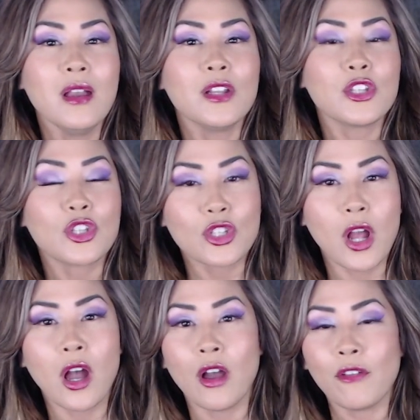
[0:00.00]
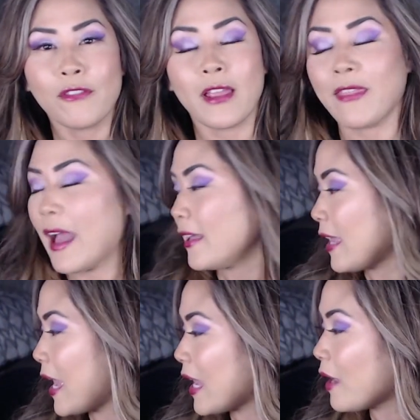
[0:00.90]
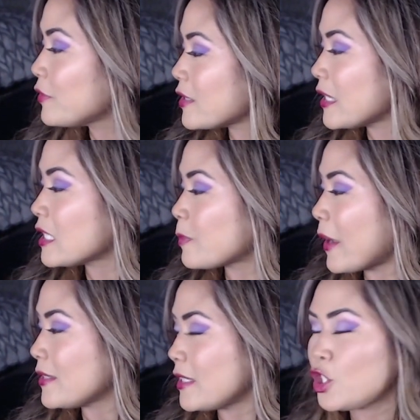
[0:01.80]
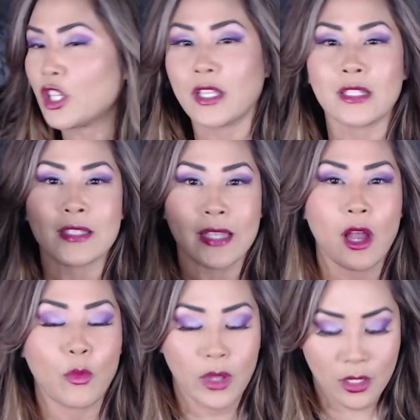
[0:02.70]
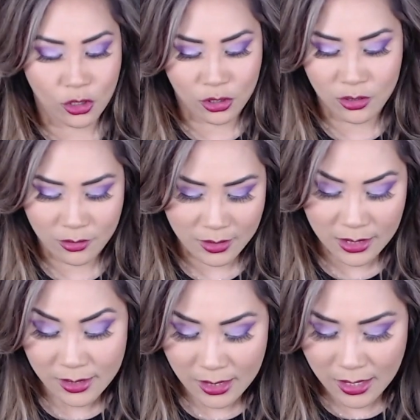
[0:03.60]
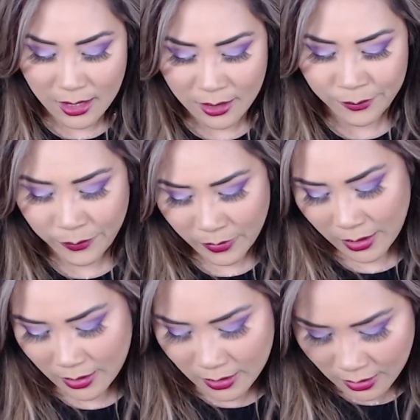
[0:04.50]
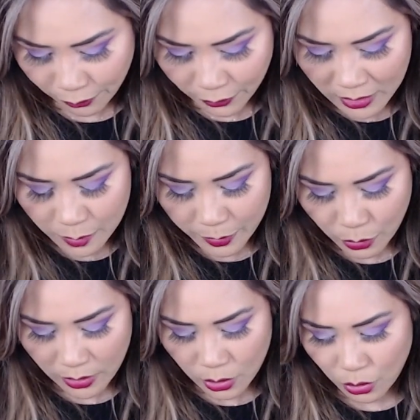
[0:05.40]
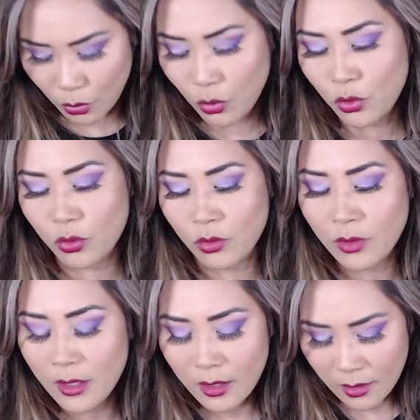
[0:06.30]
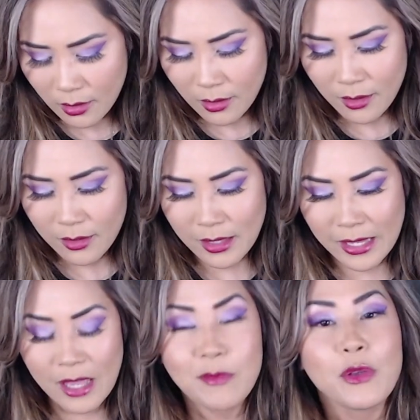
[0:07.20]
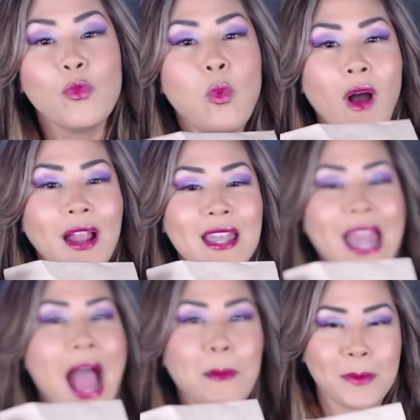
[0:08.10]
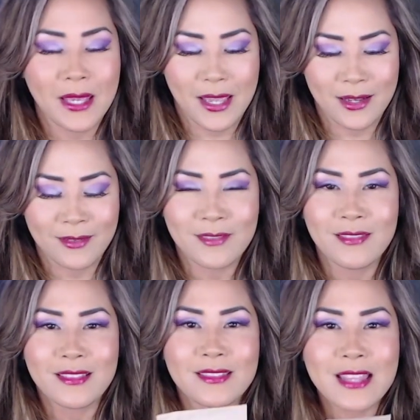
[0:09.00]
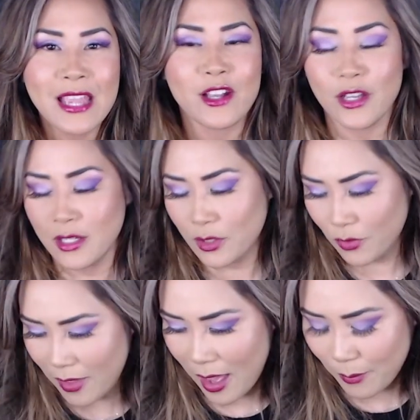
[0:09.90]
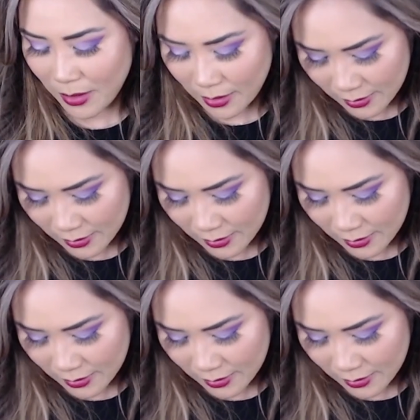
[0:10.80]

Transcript: shove that KFC spicy chicken sandwich to see the difference between the two. Ooh, They gave me 1 napkin. Thank goodness for that, because